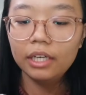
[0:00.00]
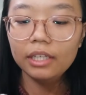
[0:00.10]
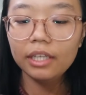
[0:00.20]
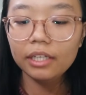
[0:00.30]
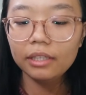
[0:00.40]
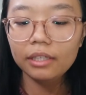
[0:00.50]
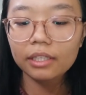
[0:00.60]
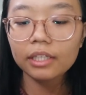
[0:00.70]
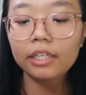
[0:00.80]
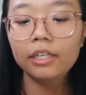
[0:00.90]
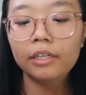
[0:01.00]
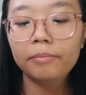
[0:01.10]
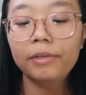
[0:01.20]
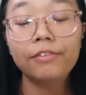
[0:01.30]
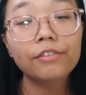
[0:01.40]
They look,
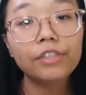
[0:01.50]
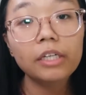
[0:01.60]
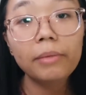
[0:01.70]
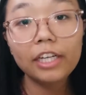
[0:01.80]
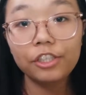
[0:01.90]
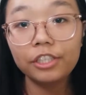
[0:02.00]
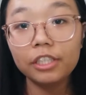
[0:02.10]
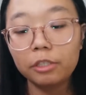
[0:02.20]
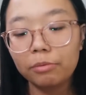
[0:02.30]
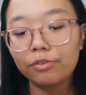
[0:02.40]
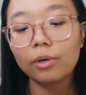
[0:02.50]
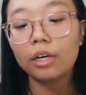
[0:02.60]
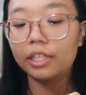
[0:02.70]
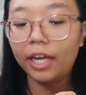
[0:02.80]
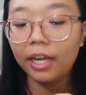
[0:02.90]
if you've done mattress stitch before
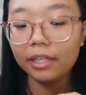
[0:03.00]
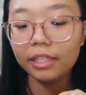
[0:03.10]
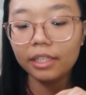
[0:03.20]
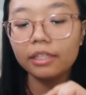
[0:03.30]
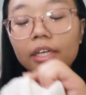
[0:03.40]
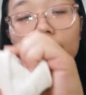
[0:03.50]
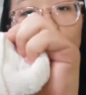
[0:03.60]
on a hand knit, it